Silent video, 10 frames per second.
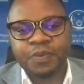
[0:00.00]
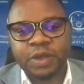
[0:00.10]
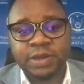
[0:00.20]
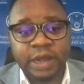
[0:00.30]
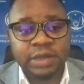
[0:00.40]

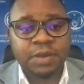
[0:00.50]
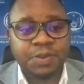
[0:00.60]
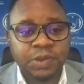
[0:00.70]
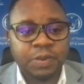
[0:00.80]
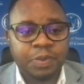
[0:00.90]
startups
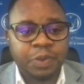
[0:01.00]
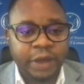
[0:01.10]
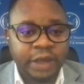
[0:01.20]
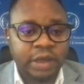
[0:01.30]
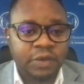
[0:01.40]
do
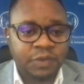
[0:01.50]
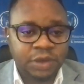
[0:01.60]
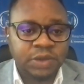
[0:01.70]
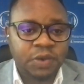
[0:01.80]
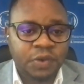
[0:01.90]
play a
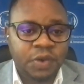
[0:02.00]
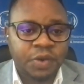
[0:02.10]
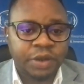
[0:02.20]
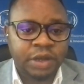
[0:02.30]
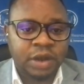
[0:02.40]
critical role
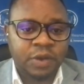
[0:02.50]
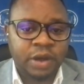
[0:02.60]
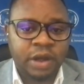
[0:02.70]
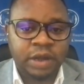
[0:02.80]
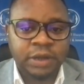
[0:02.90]
in
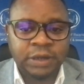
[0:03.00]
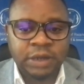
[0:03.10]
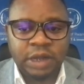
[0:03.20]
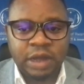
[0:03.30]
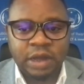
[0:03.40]
our
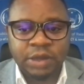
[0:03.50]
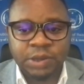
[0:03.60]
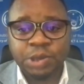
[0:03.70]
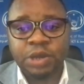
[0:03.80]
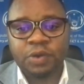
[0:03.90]

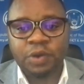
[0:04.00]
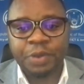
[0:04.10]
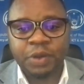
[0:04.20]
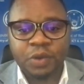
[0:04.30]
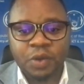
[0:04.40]

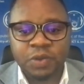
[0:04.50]
socioeconomic growth.